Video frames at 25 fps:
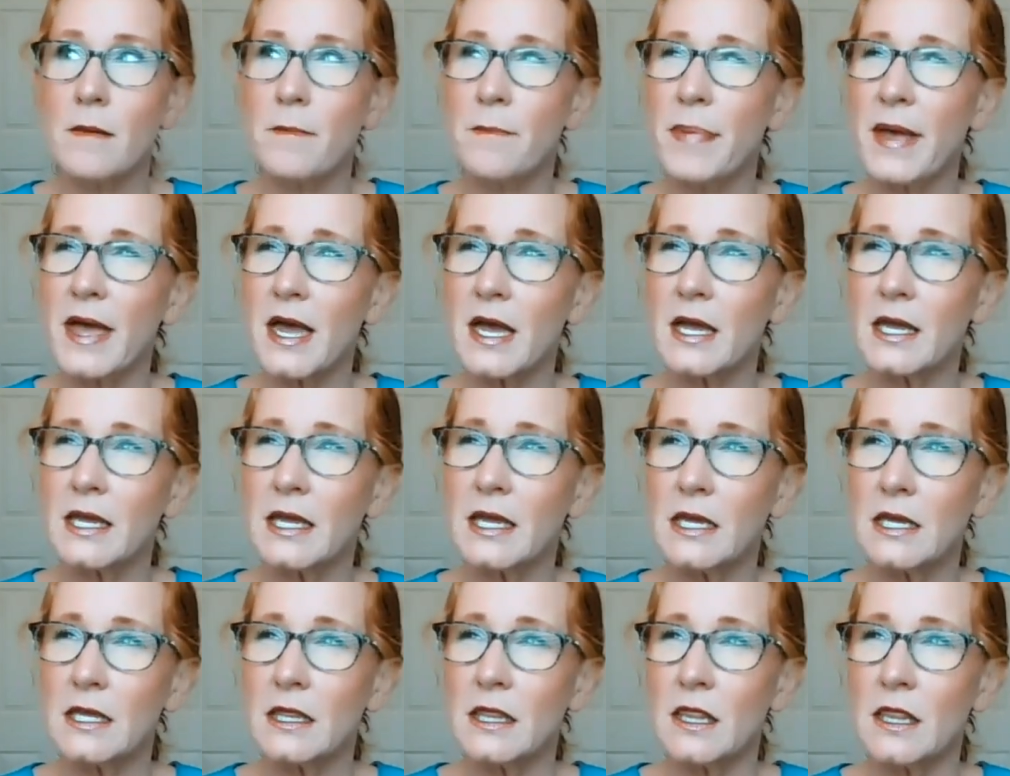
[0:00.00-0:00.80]

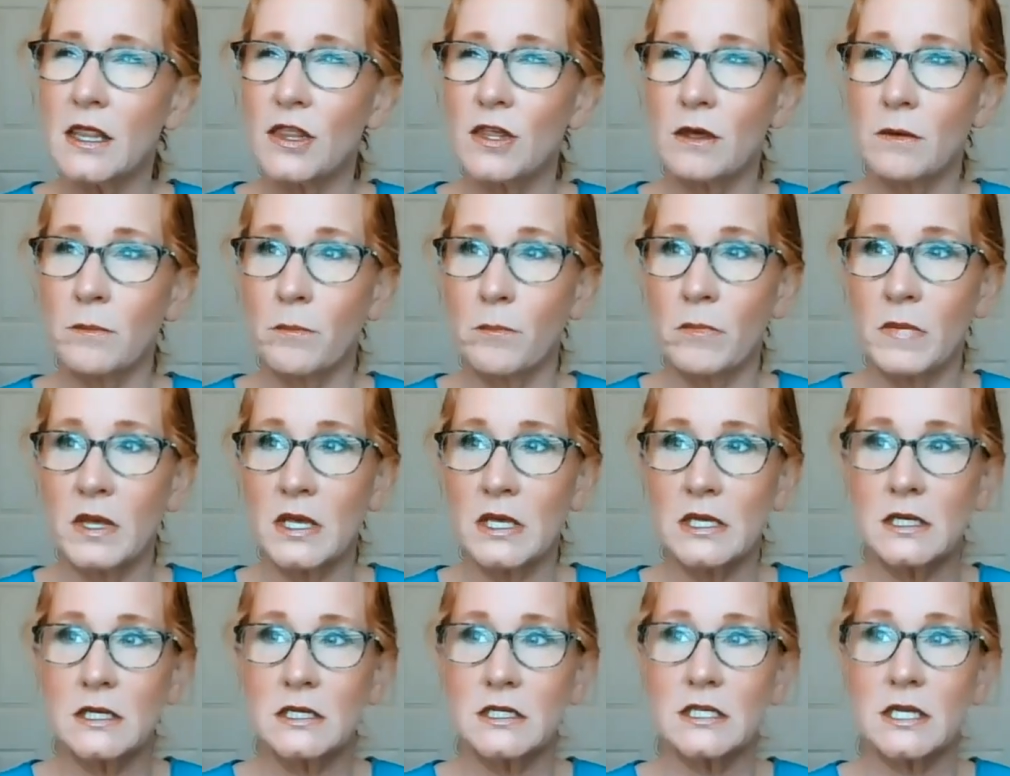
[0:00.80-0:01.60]
Back in the
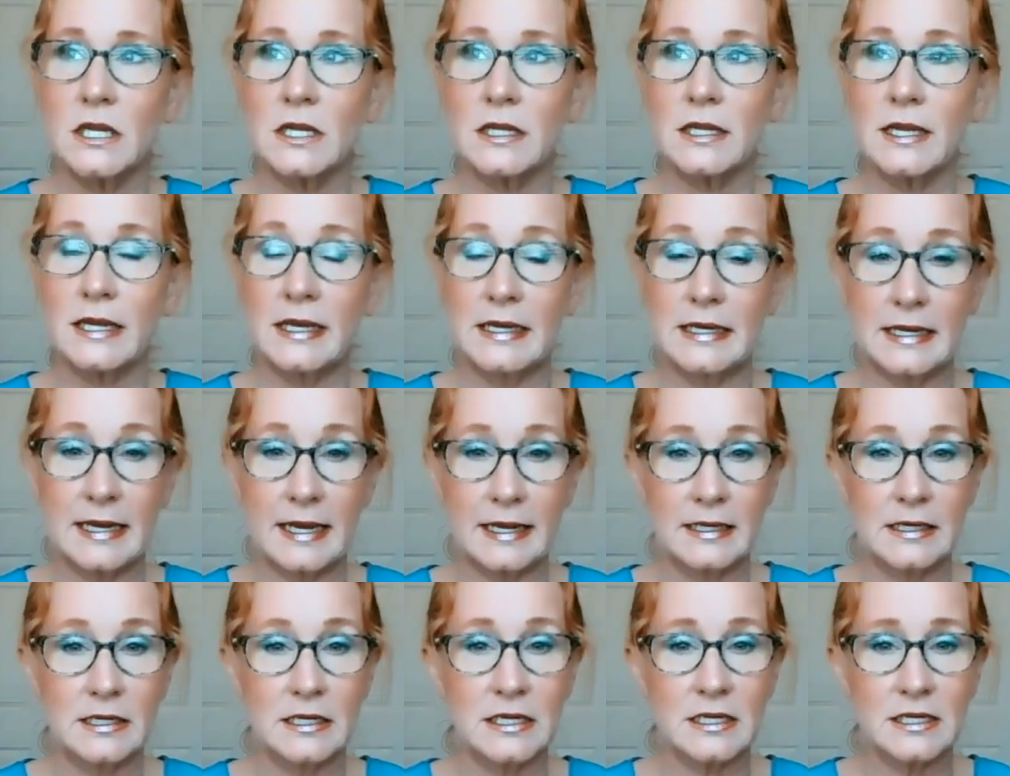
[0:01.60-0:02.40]
mid to late
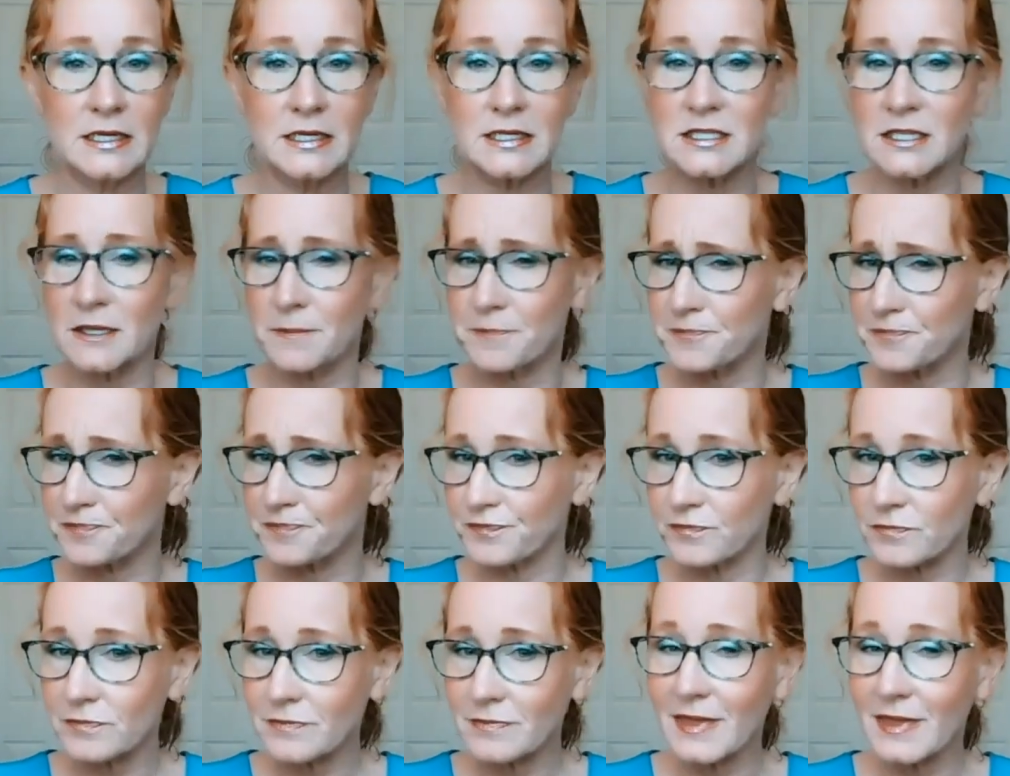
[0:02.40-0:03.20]
90s,
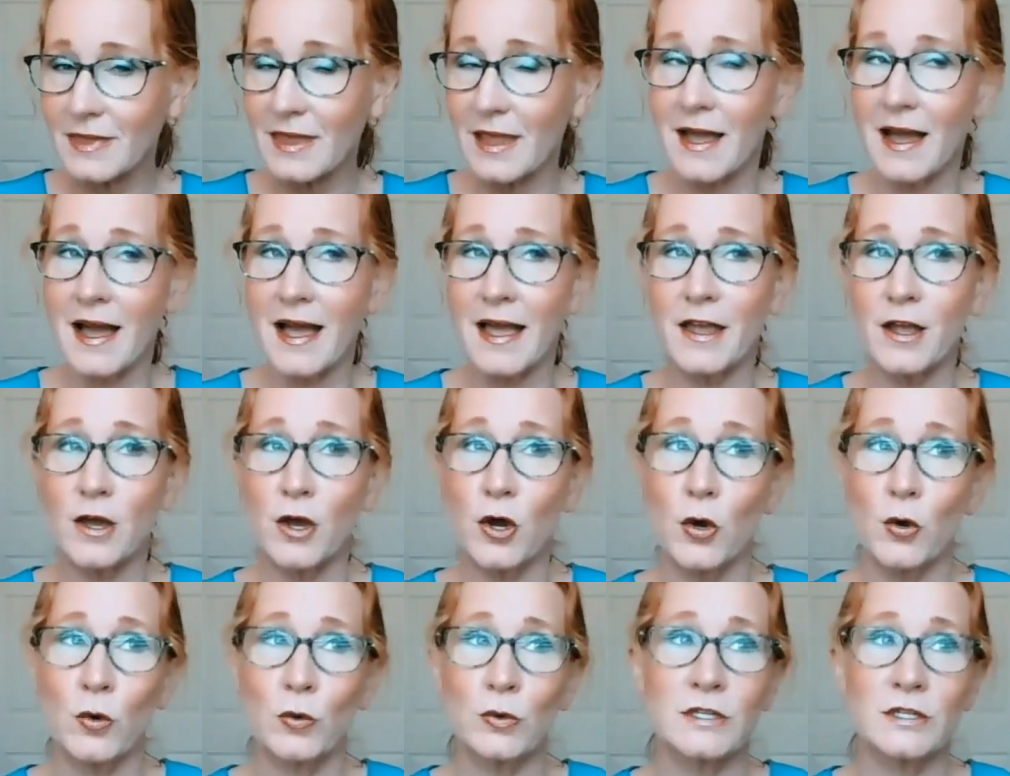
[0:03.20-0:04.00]
I
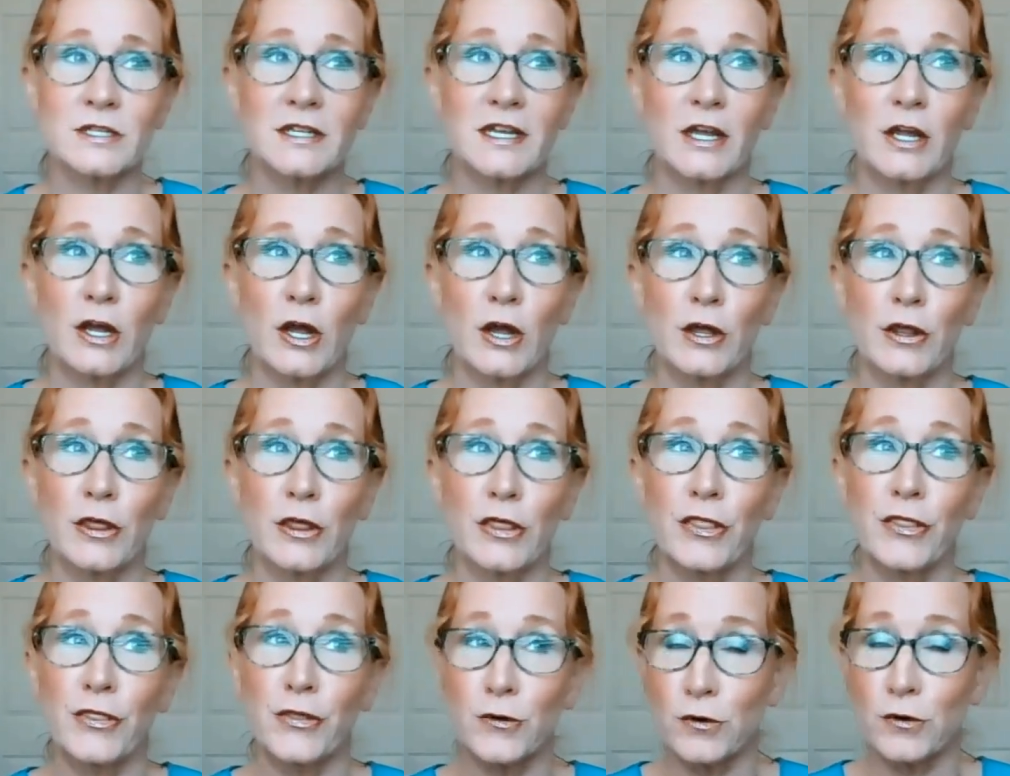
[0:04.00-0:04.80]
owned like
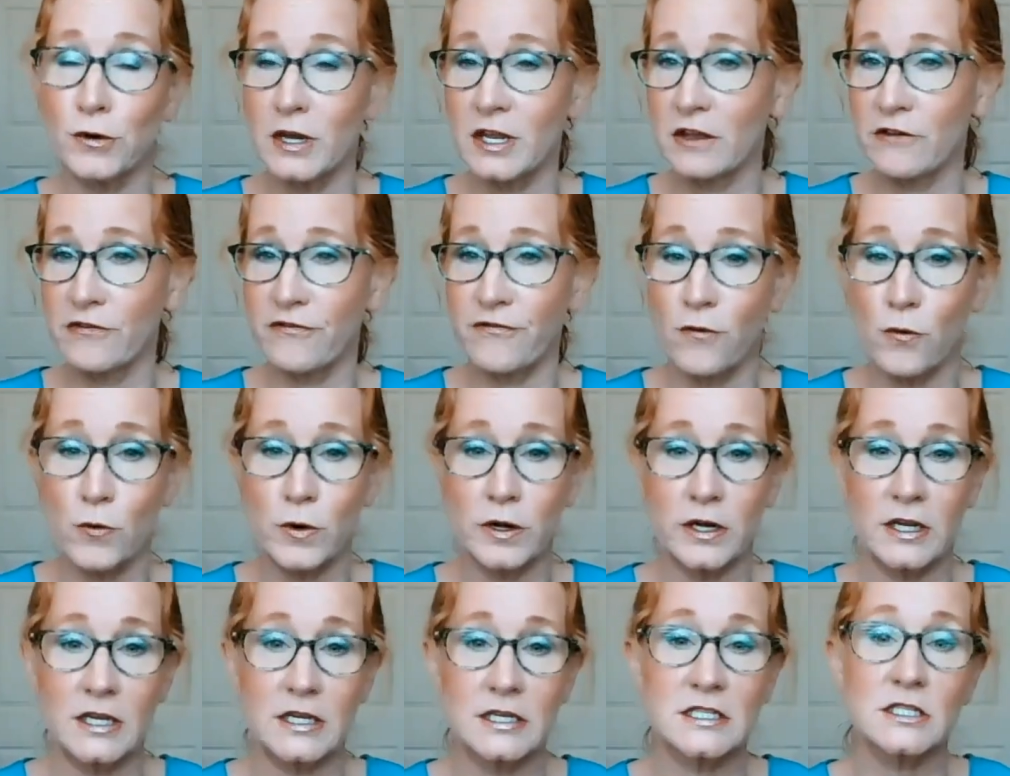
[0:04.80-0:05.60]
30,
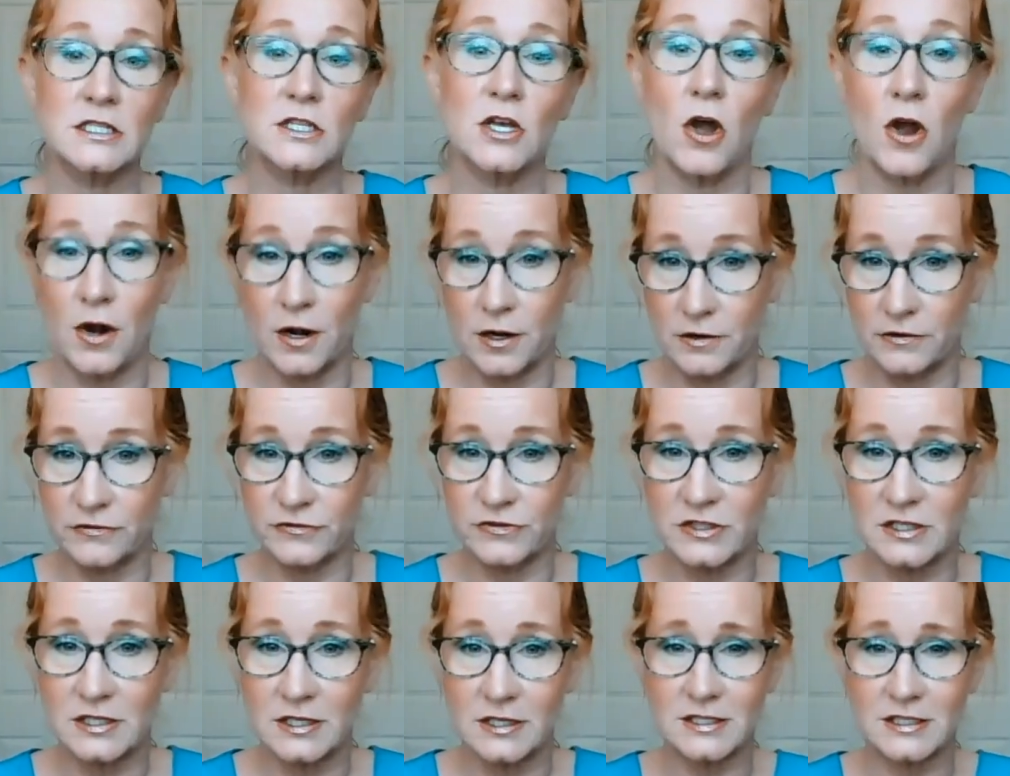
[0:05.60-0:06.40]
40
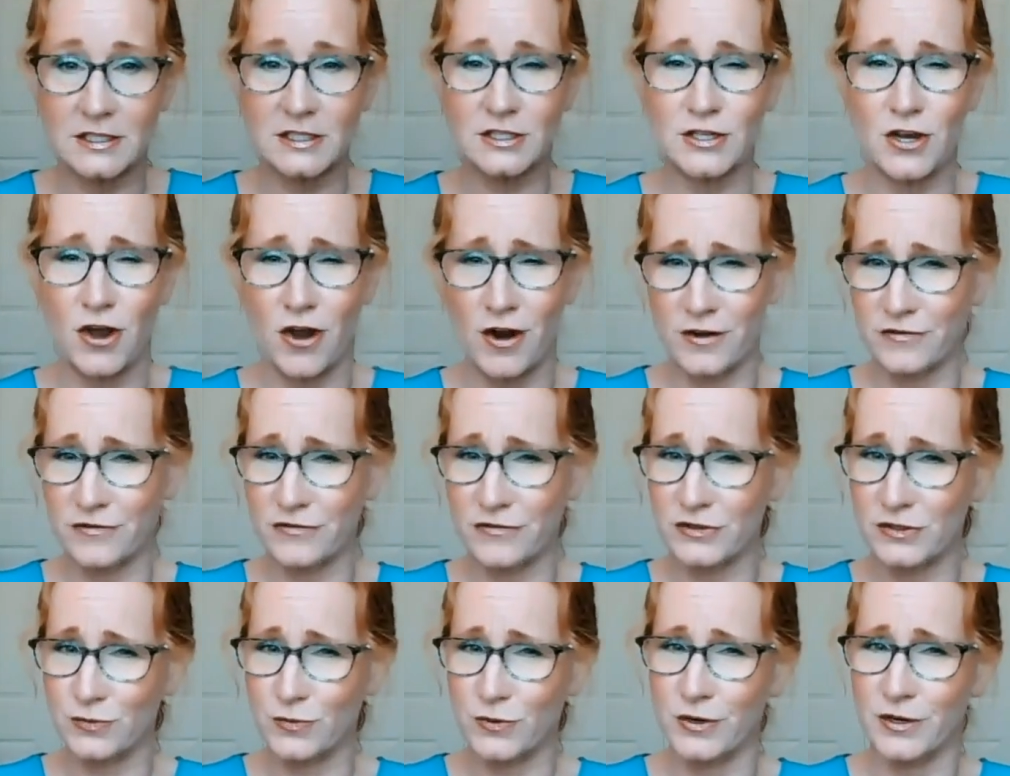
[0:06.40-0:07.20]
scarves.
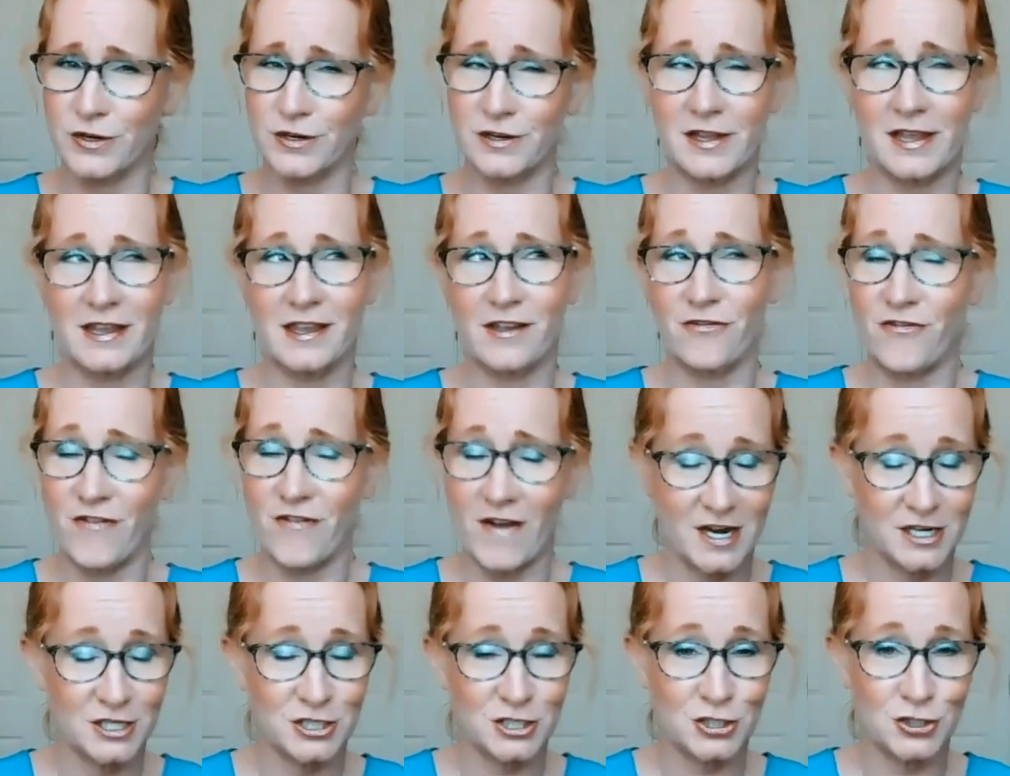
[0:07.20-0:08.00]
Scarves were like a
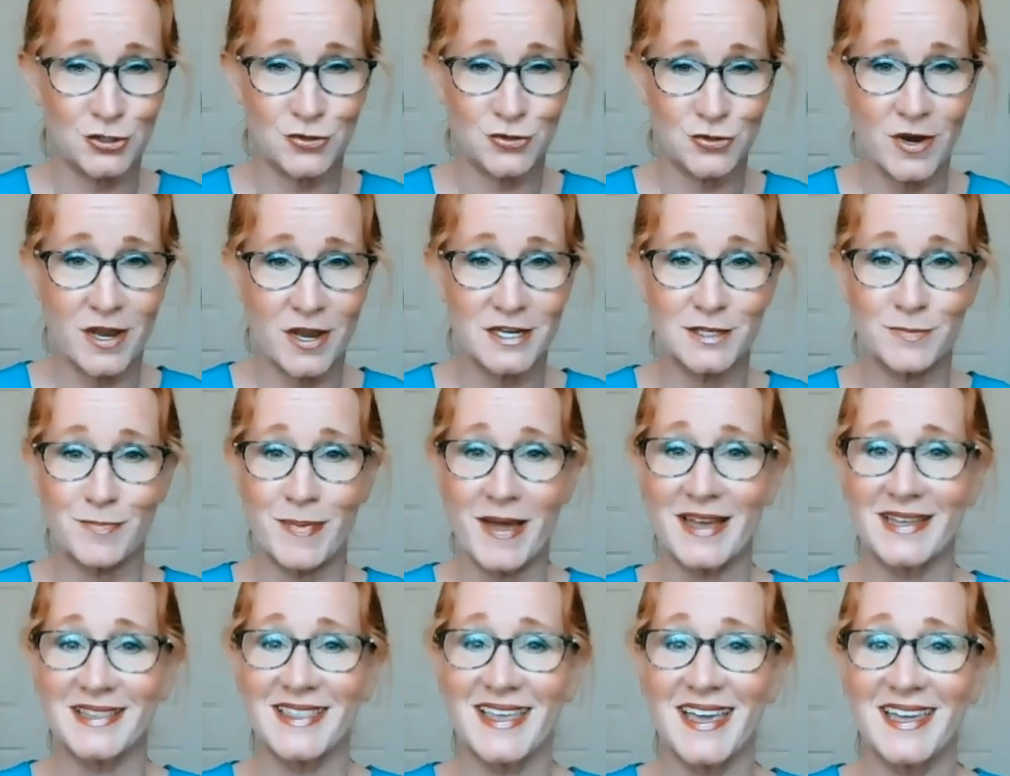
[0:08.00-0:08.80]
fashion trend
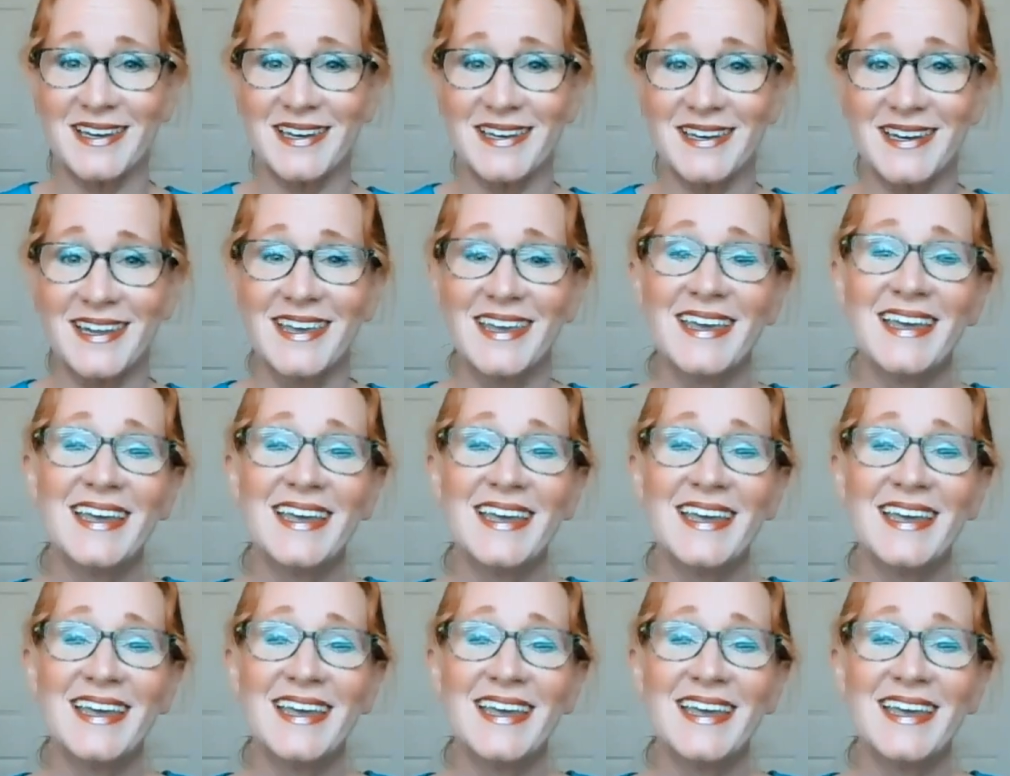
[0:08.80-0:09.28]
back then.